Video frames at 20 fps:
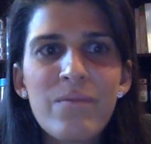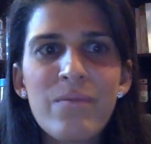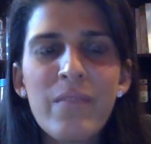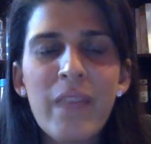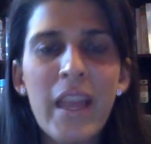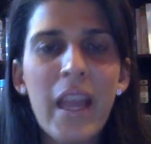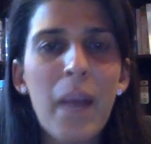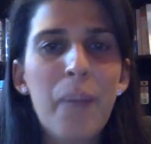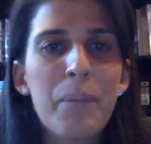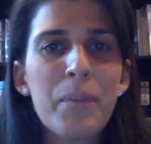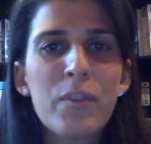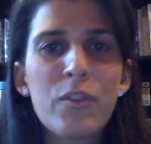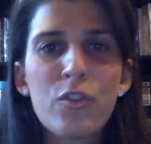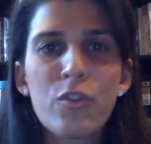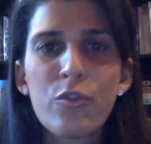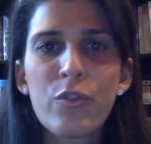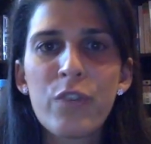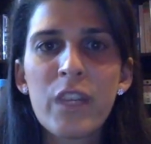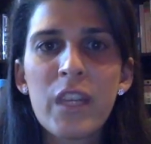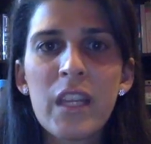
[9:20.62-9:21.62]
they happen
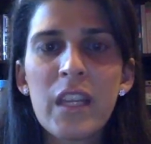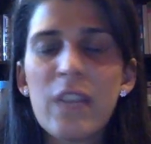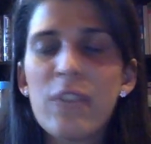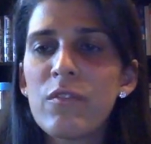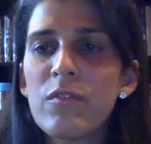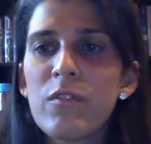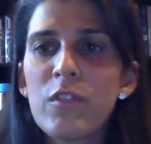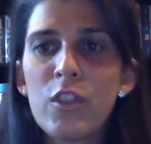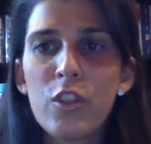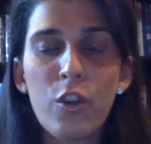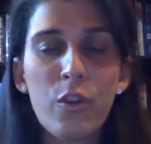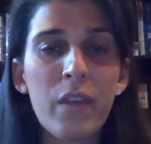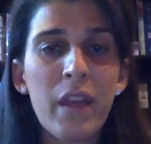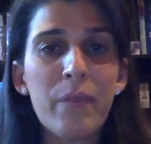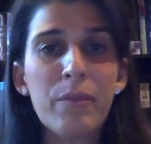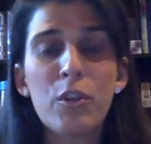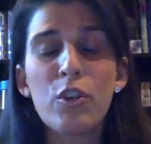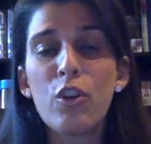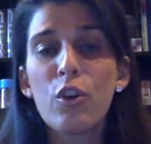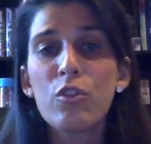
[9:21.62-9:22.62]
to really,
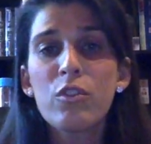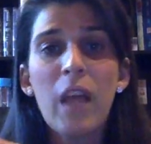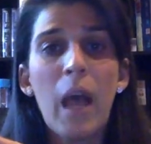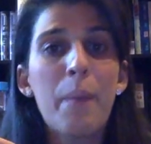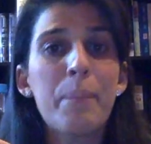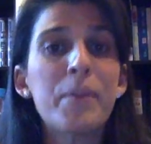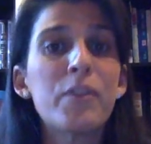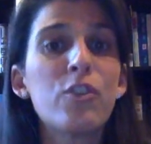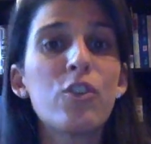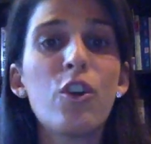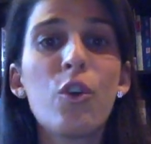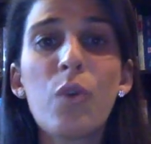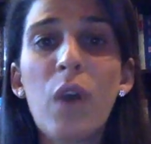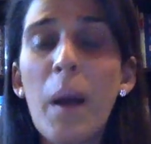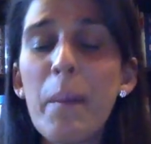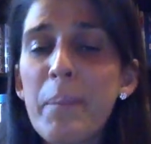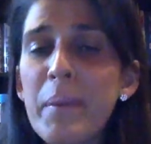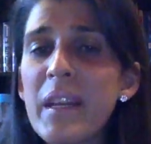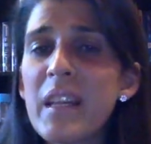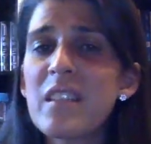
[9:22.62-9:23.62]
happen to know
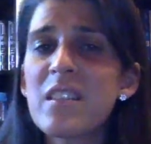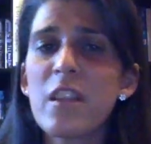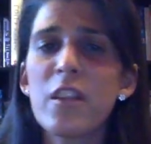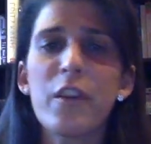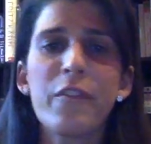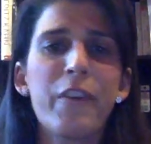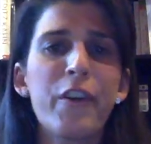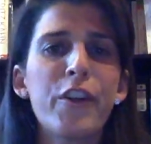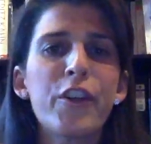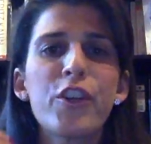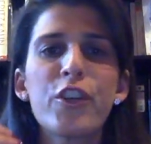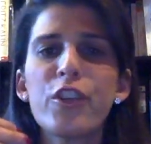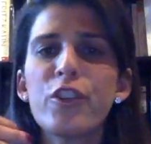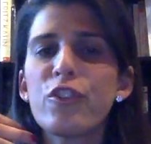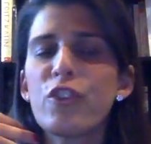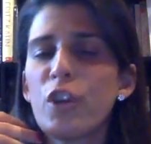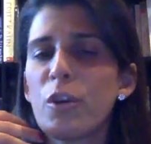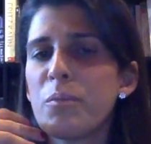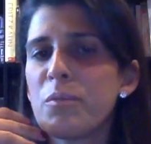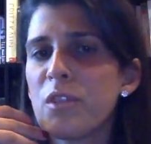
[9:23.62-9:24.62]
companies, and they're very good
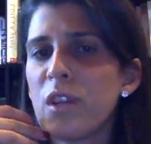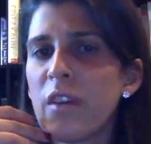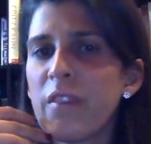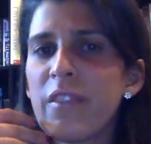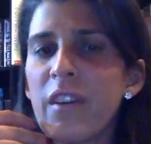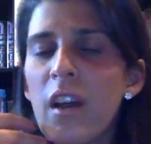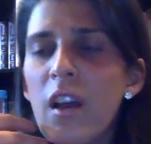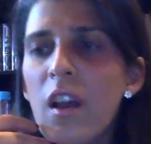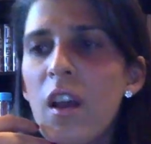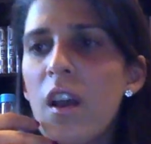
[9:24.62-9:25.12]
in terms of,